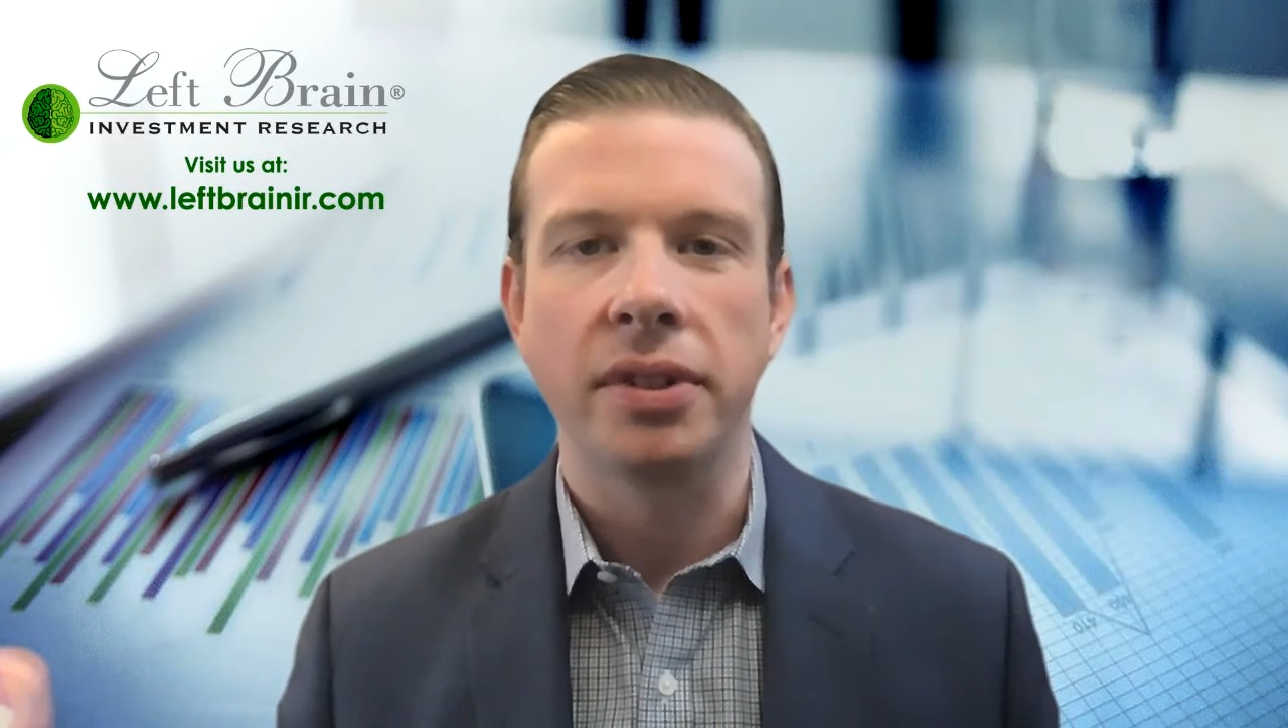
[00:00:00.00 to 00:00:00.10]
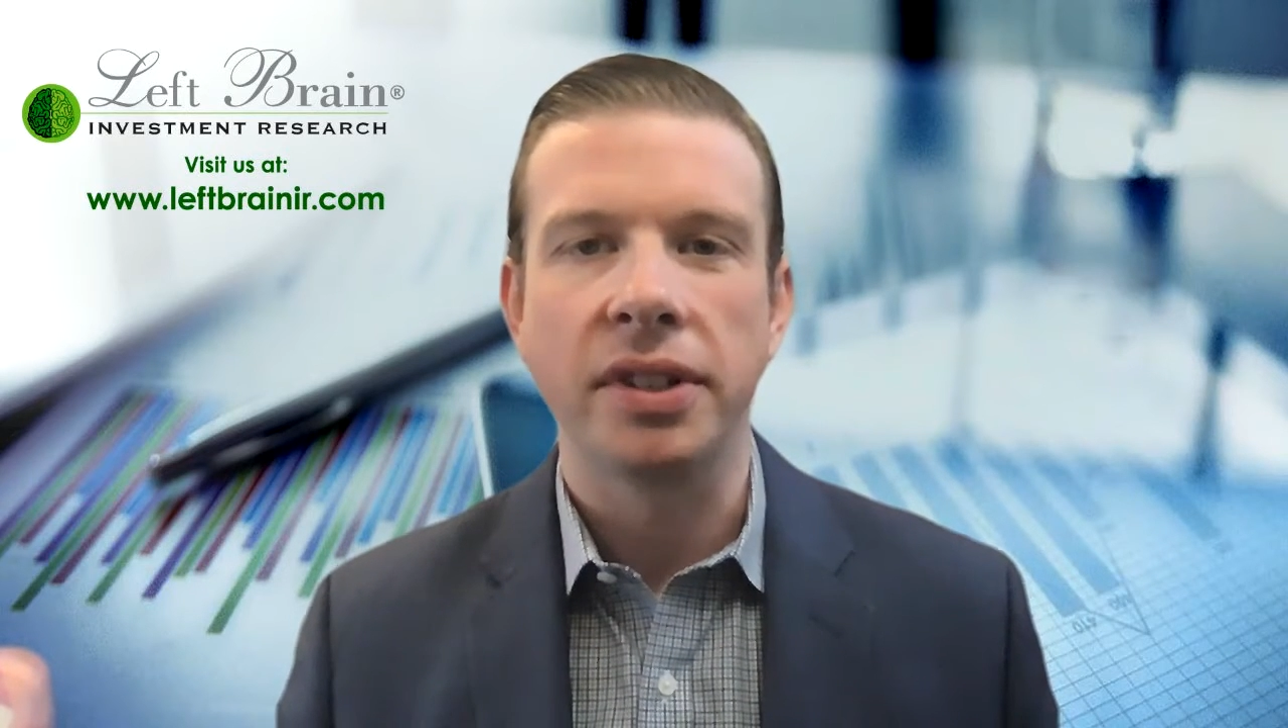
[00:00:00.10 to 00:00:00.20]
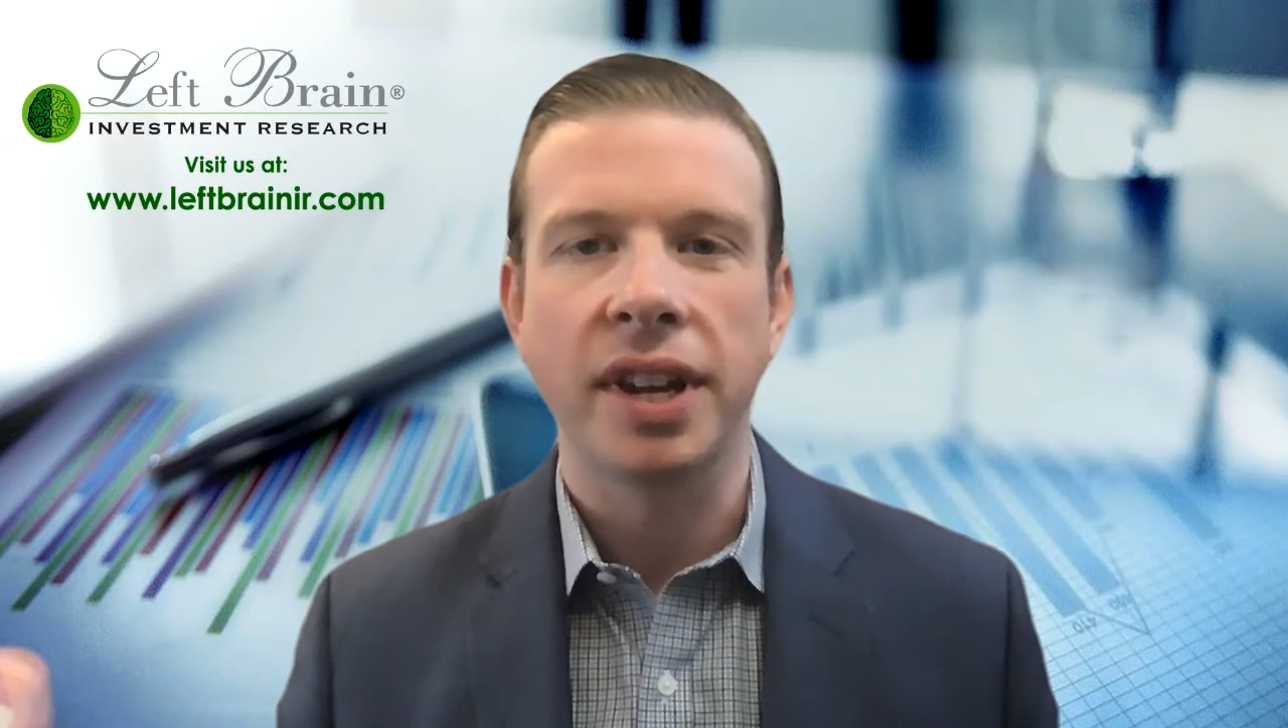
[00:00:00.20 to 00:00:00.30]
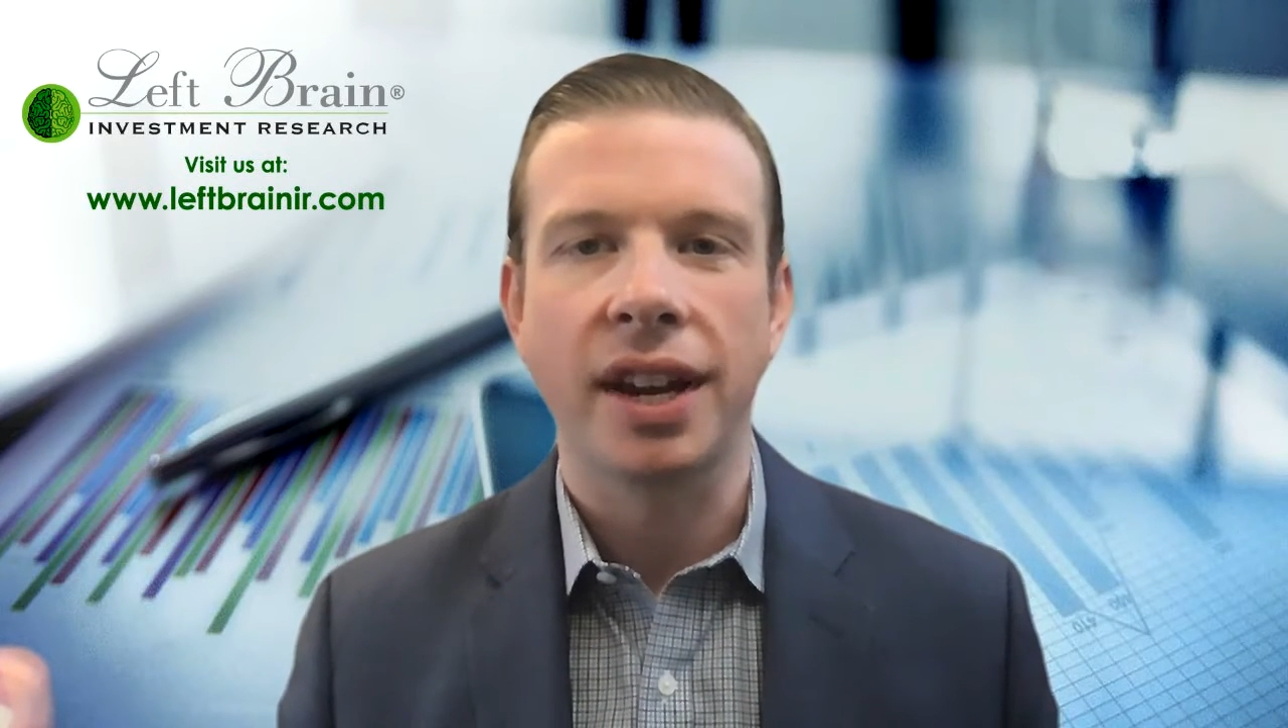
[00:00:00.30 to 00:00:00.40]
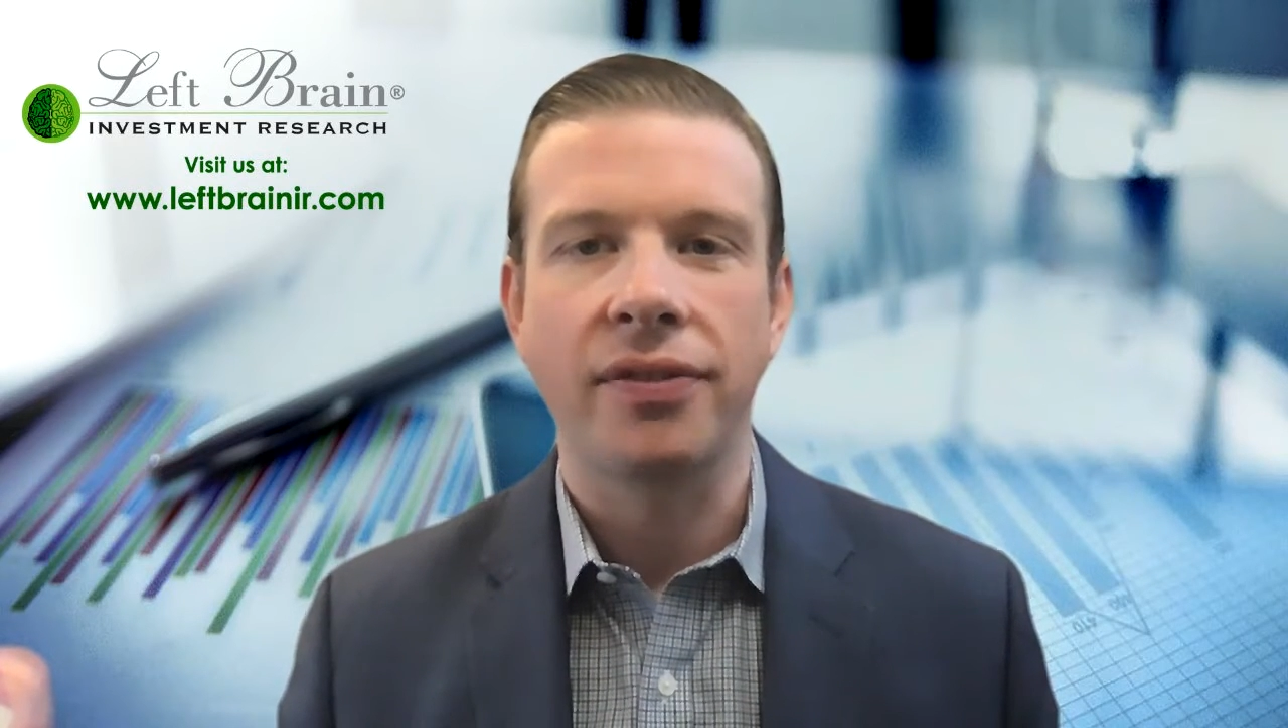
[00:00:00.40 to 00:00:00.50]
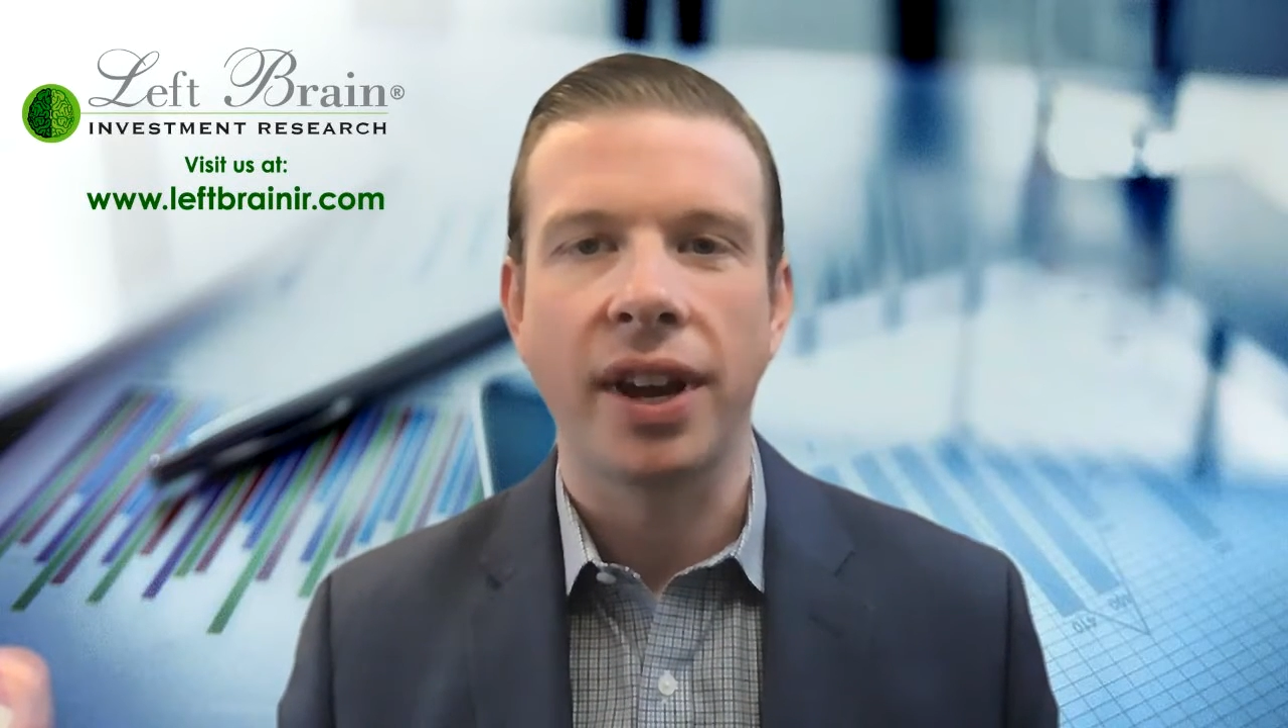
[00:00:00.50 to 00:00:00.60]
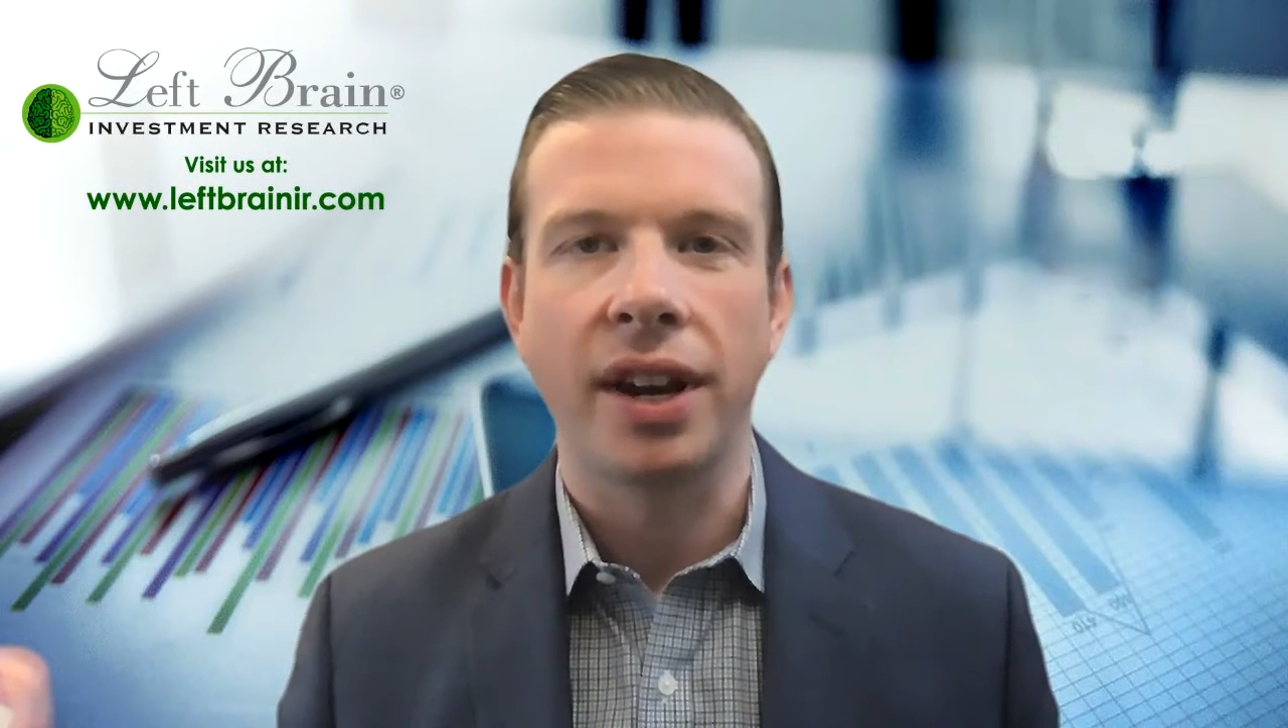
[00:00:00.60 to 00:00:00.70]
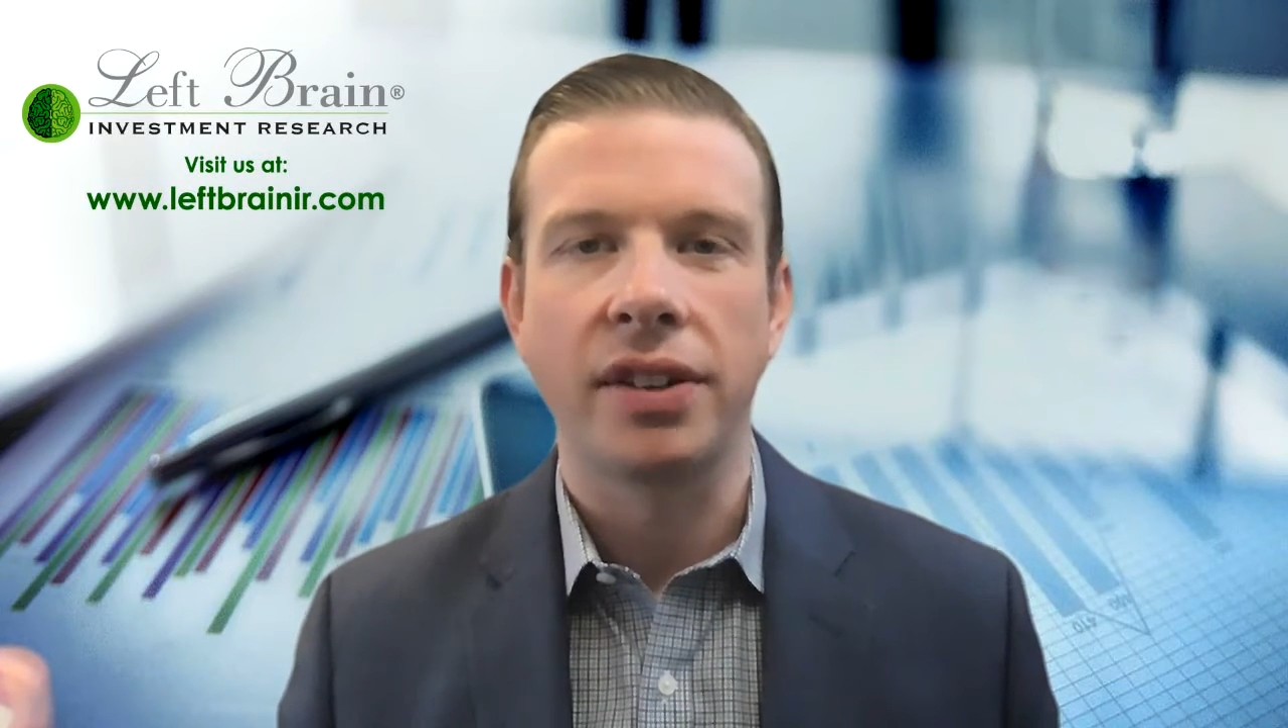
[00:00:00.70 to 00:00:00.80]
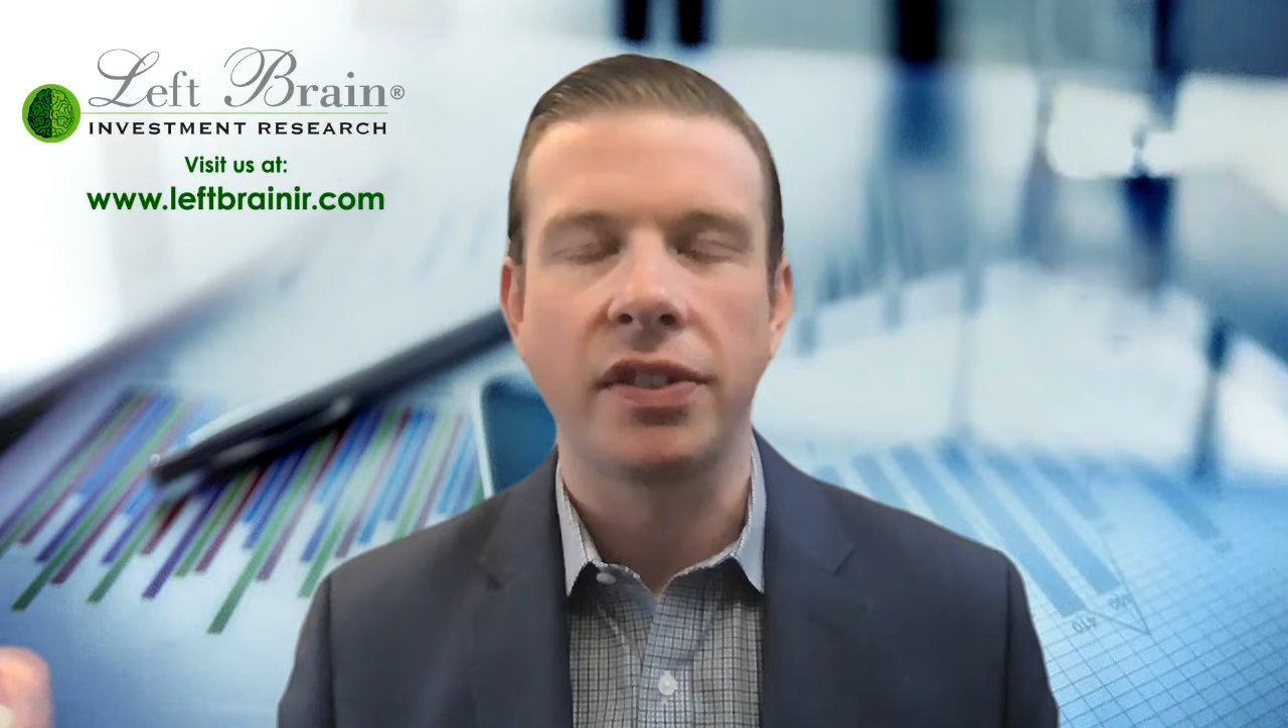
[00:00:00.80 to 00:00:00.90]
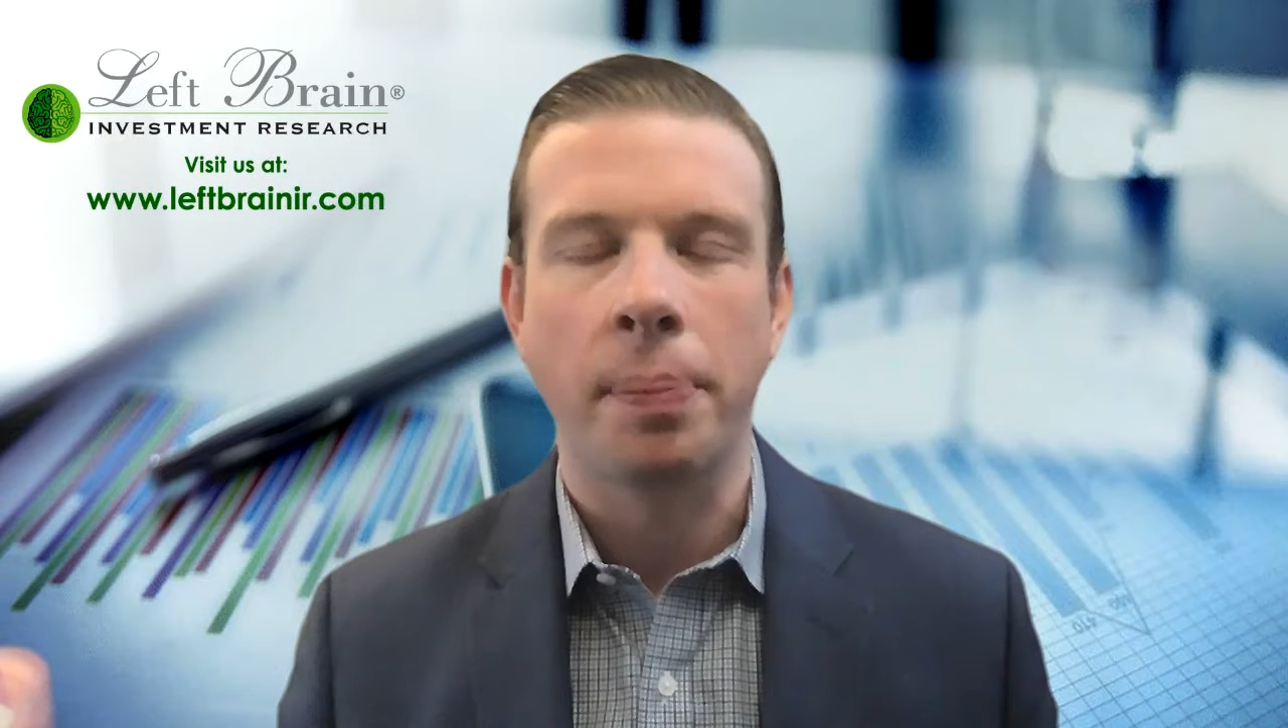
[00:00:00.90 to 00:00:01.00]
and take advantage of the